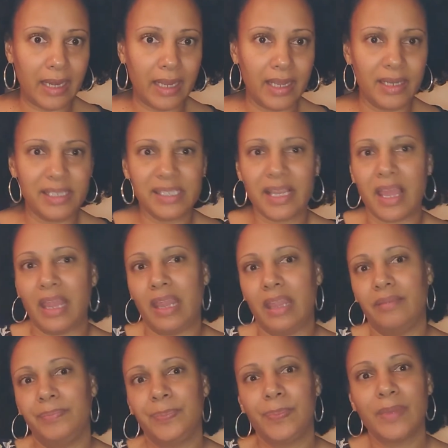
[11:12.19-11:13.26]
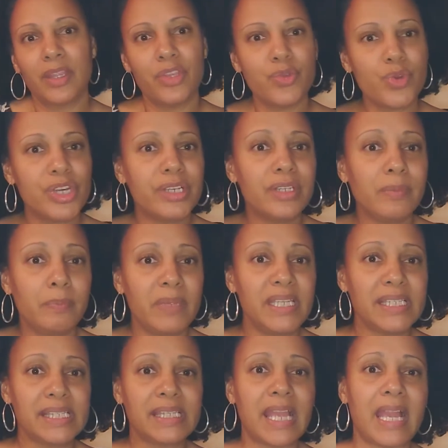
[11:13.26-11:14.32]
And it's like, you could have
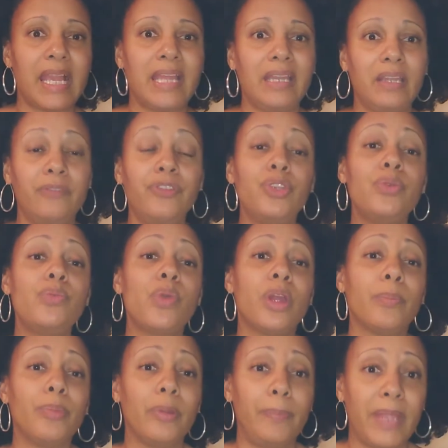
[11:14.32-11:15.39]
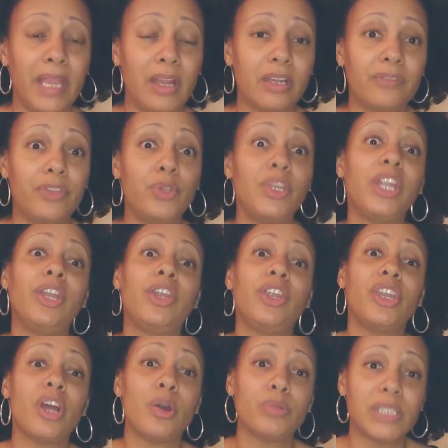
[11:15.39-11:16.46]
missed that if you weren't prepared, if you didn't
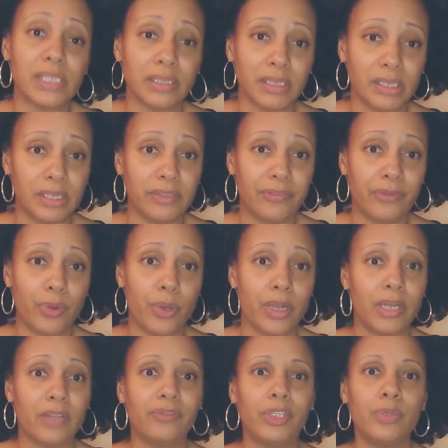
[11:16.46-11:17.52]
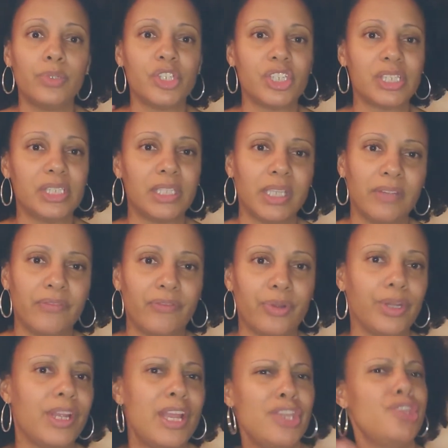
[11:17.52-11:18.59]
know to look for it, if you were just looking
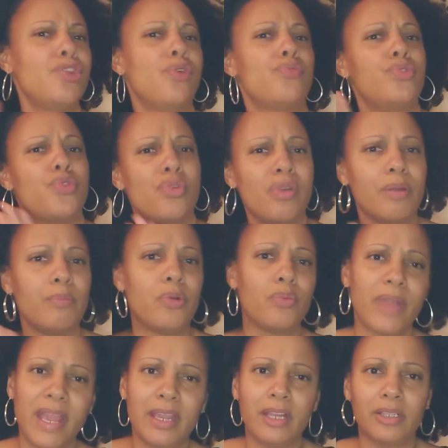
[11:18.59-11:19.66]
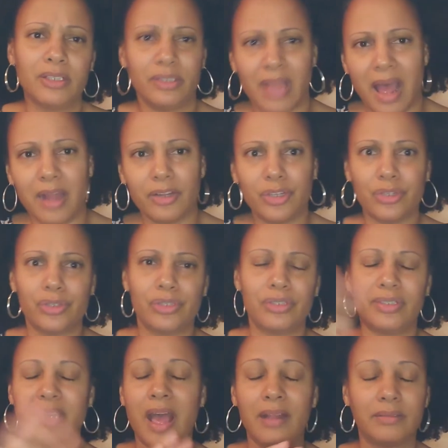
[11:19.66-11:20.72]
for, normal, regular
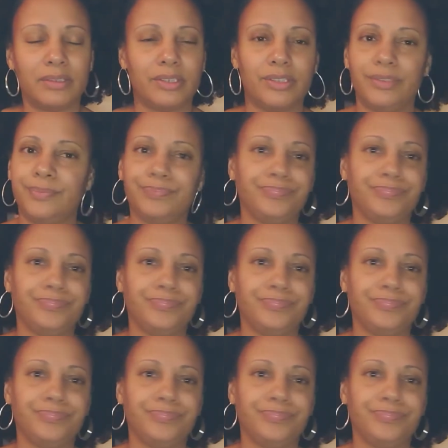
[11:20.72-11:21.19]
doctors.